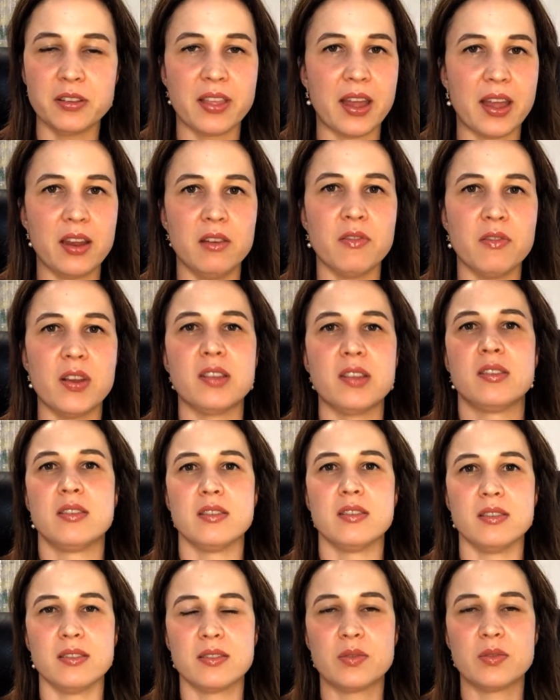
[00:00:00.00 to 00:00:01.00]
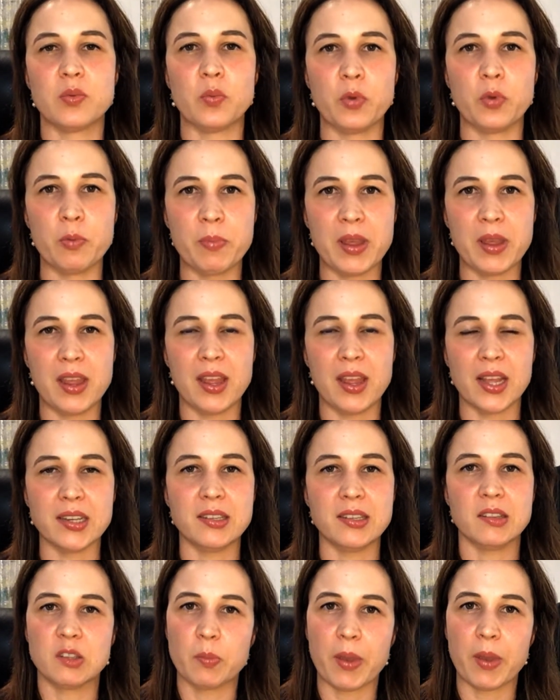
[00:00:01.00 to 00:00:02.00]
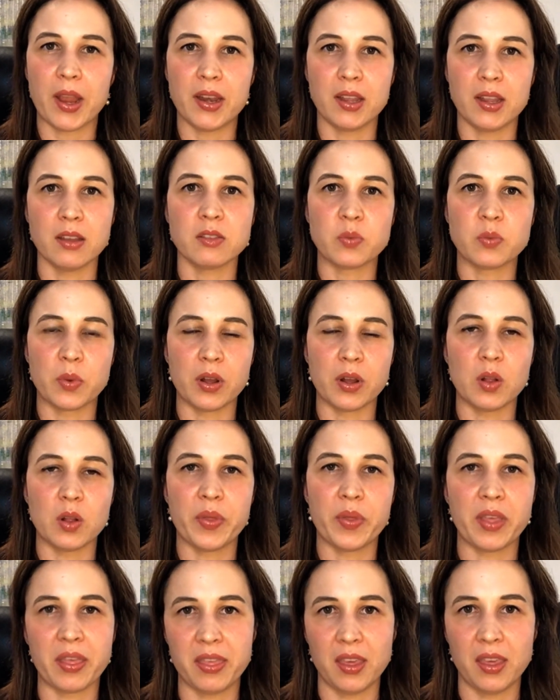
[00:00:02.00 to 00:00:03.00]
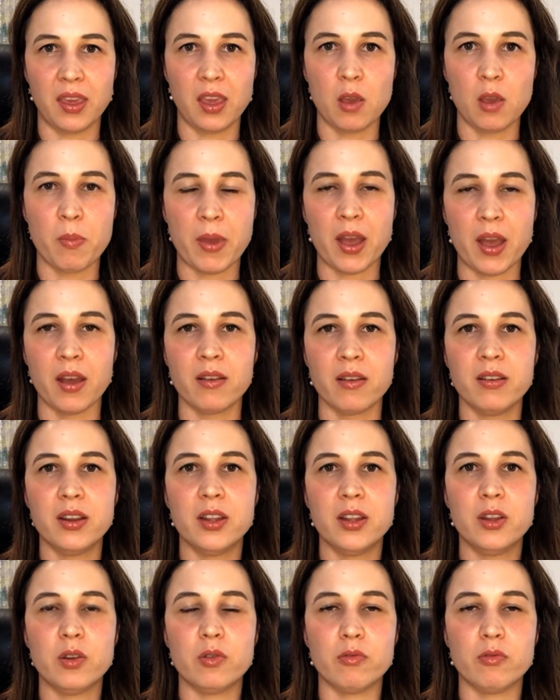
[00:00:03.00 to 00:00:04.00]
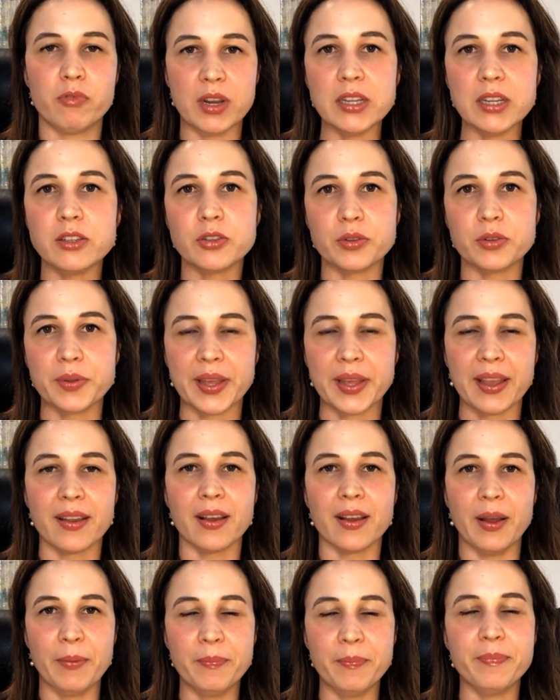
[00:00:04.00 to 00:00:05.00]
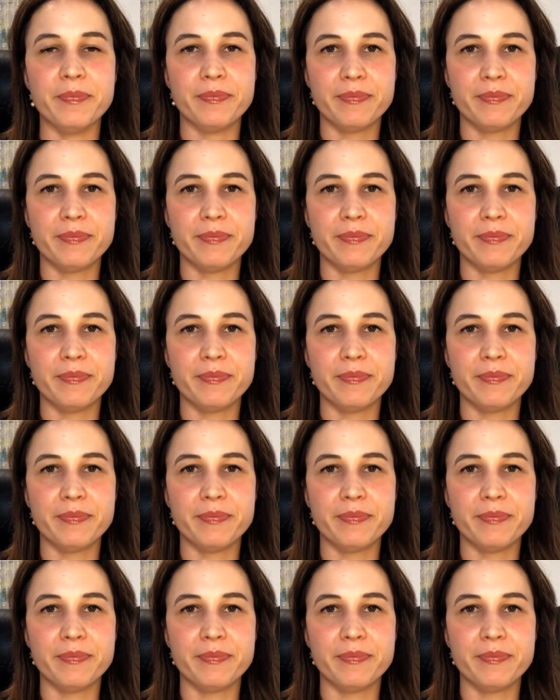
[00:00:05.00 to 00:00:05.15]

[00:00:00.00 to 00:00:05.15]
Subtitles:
that investors would be anticipating as well when they're thinking about rental income.